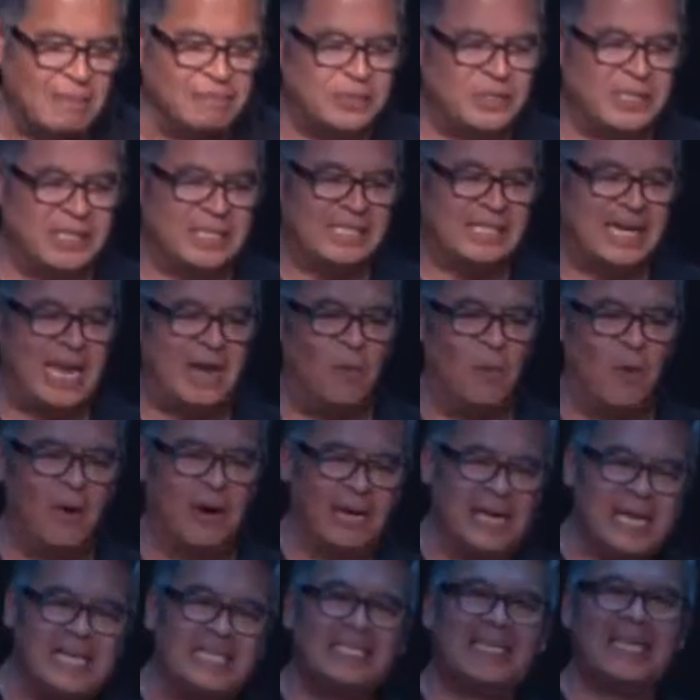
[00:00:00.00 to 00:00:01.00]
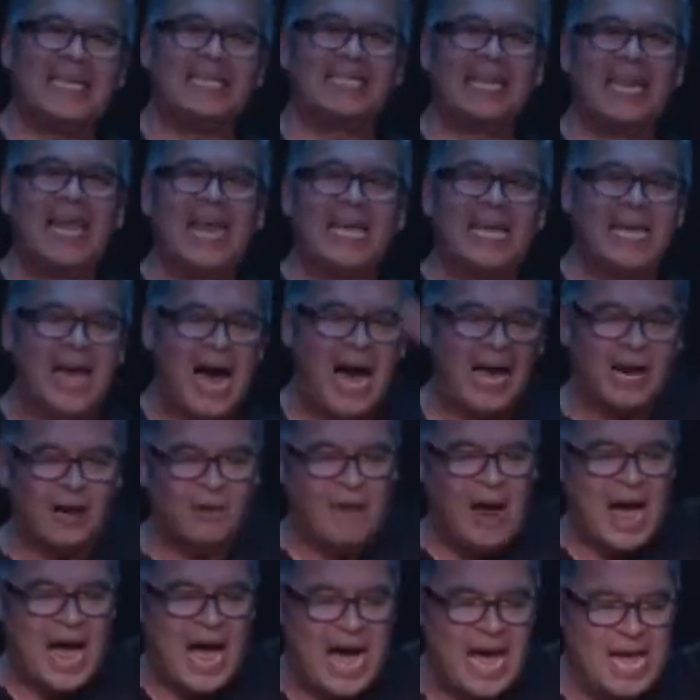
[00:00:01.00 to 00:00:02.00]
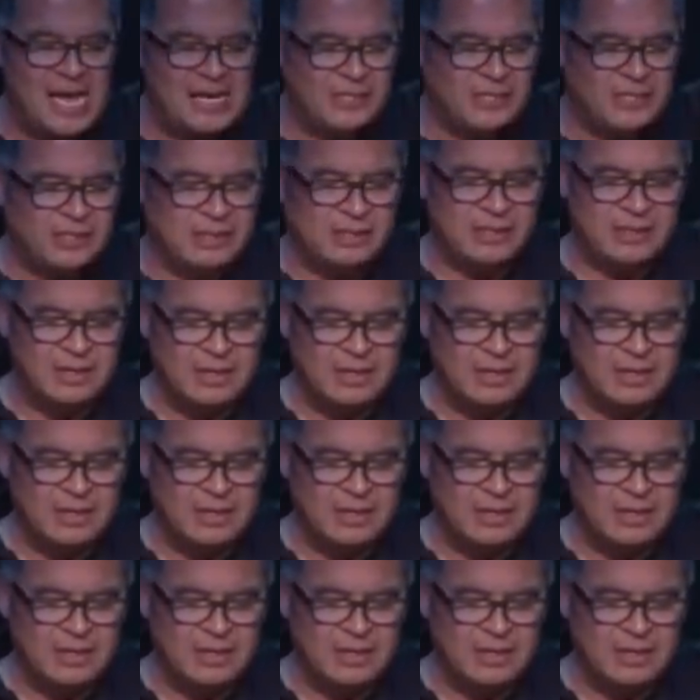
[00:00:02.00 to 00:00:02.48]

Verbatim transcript: 68 1. It says, Let God arise,